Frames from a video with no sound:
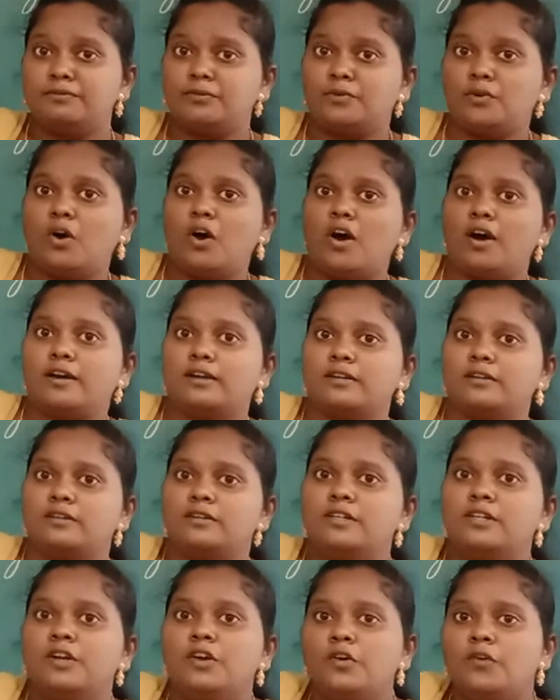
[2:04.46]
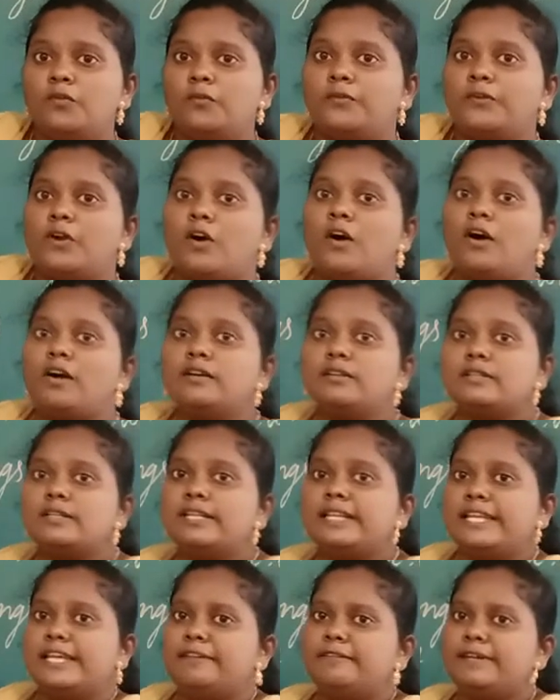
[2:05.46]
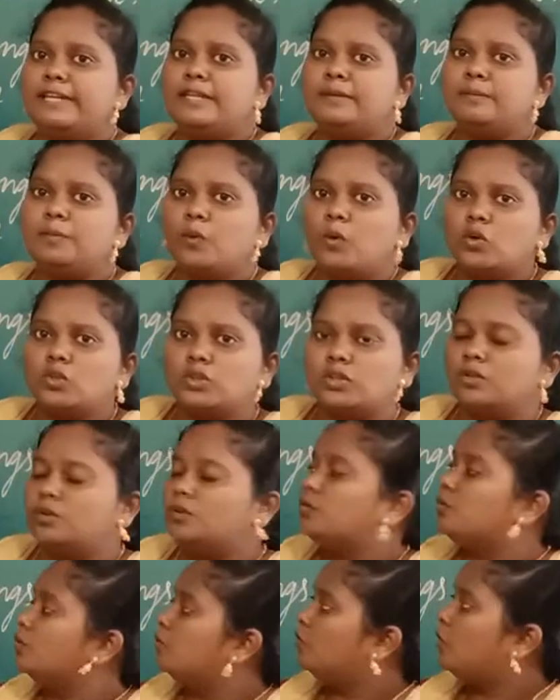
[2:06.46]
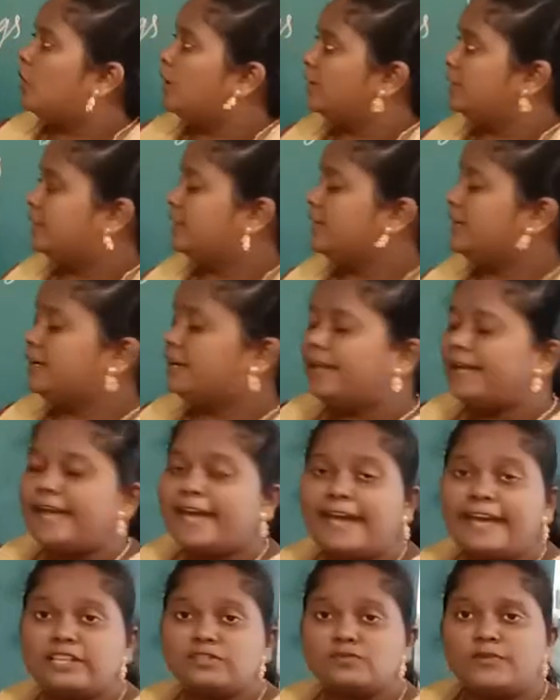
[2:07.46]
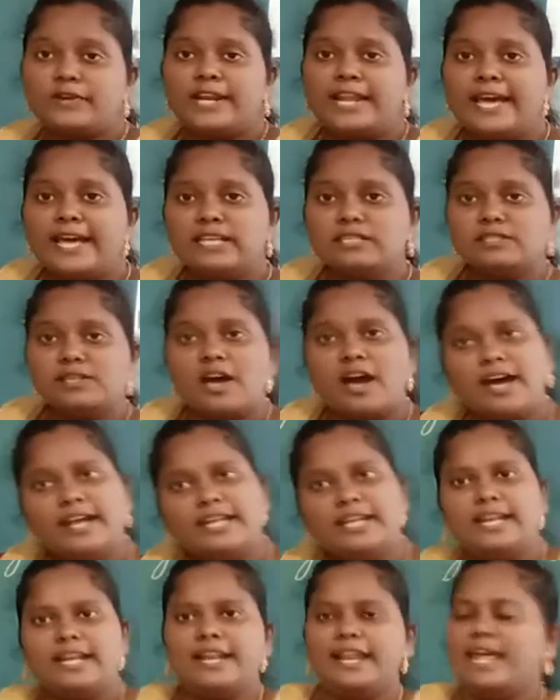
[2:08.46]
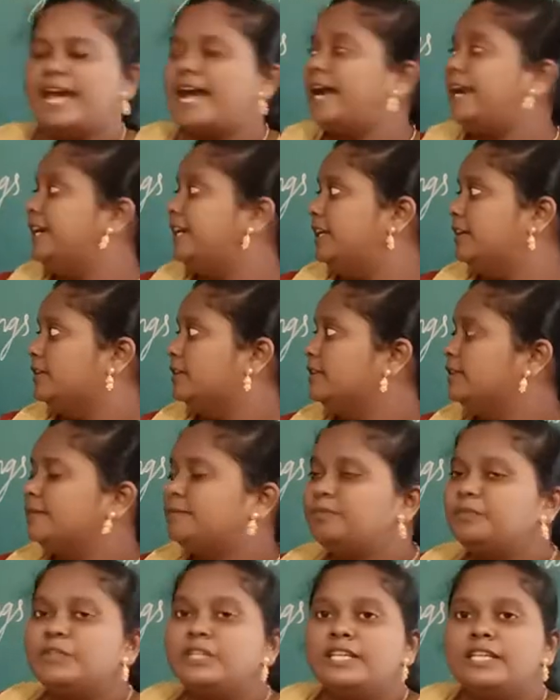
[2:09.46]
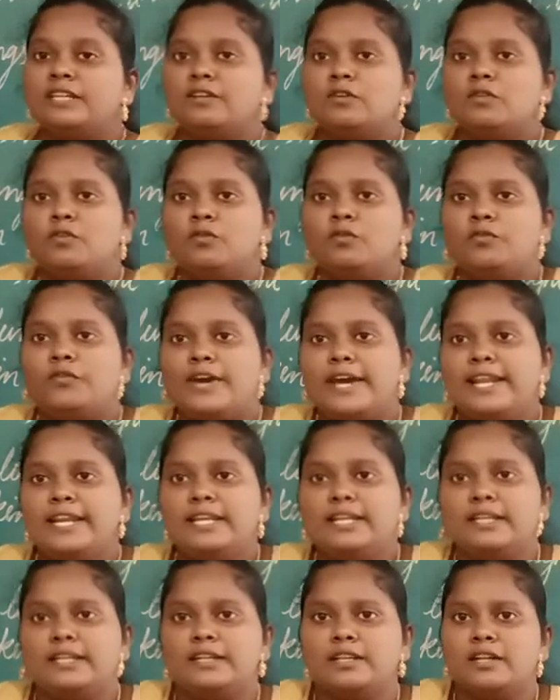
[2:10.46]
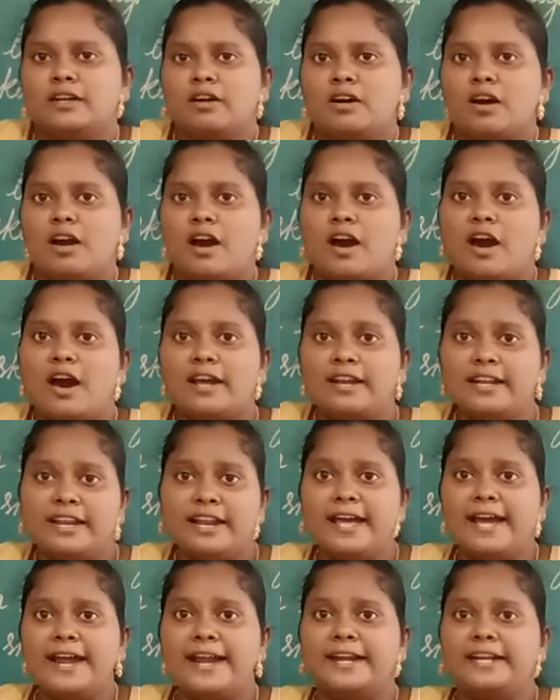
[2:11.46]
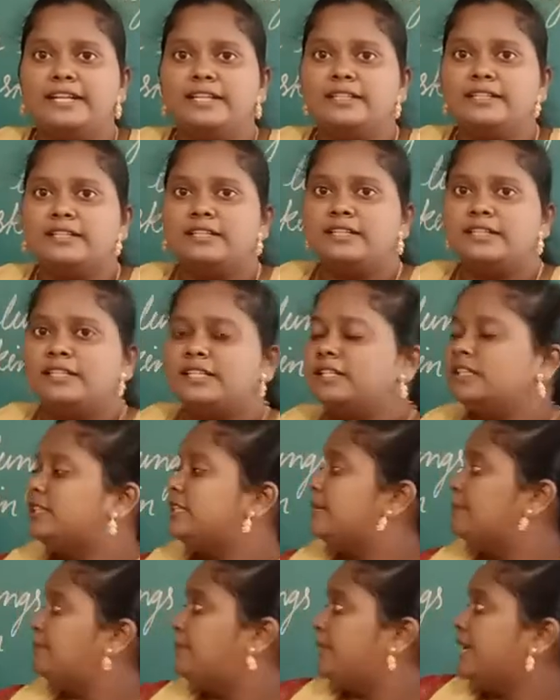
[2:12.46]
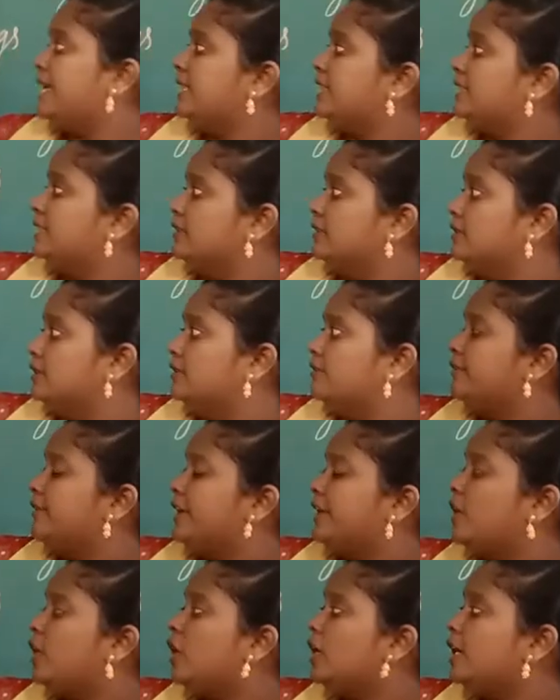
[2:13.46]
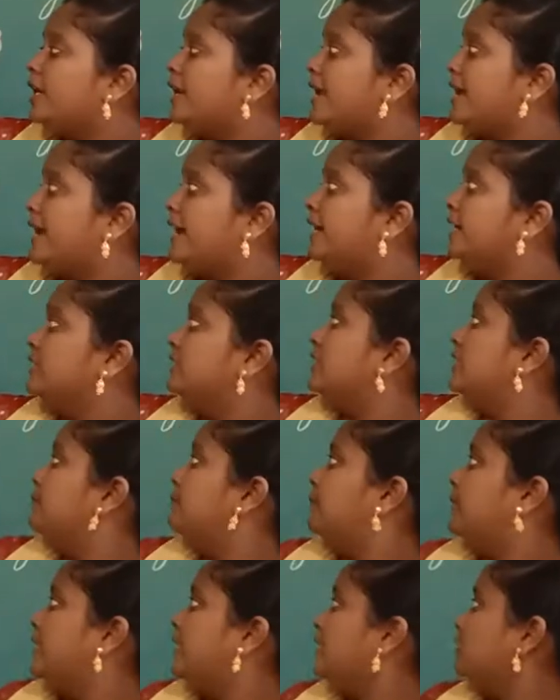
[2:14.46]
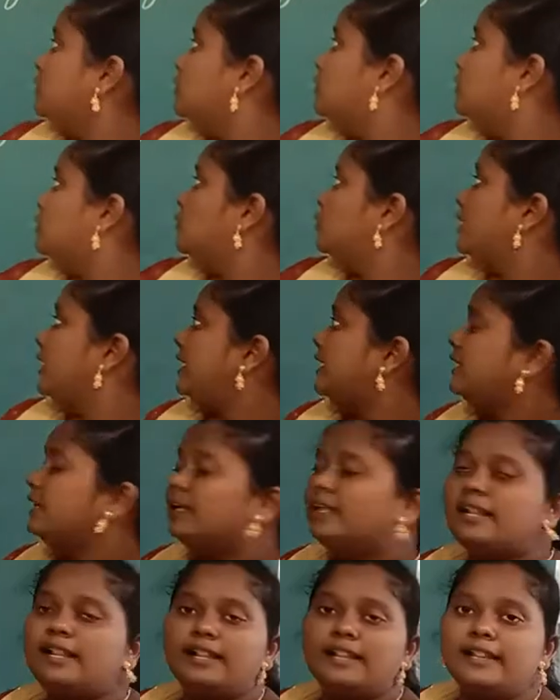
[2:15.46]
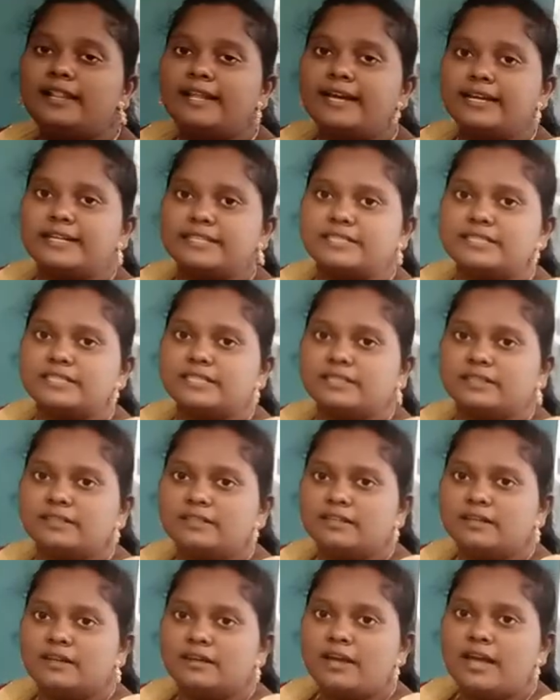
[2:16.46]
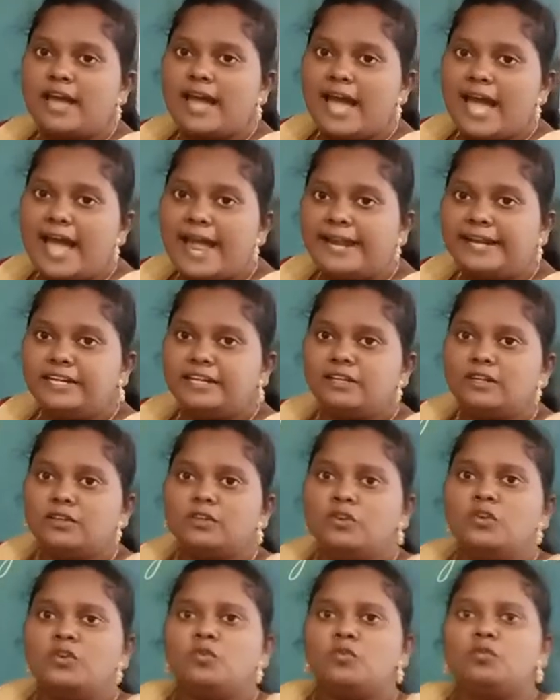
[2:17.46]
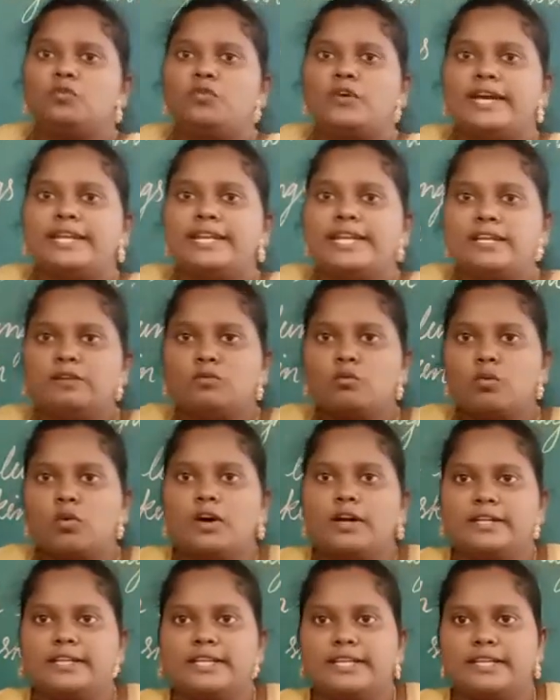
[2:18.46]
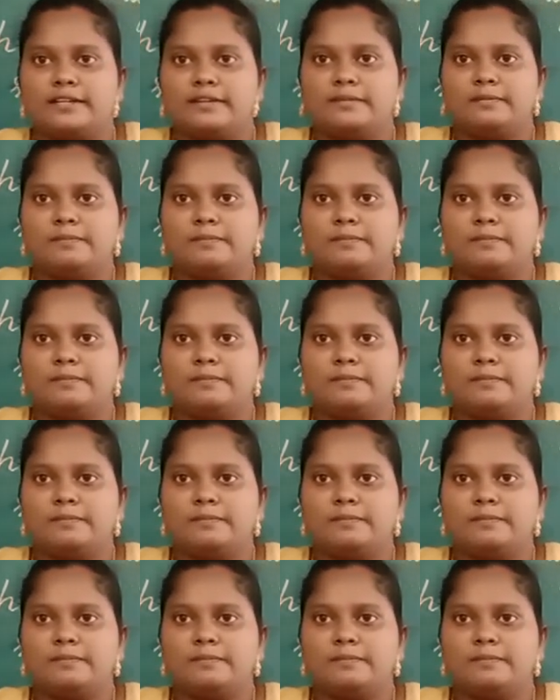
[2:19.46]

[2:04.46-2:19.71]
frog live in both water as well as on land. When on land they breathe. When on land they breathe through their lungs. And when in water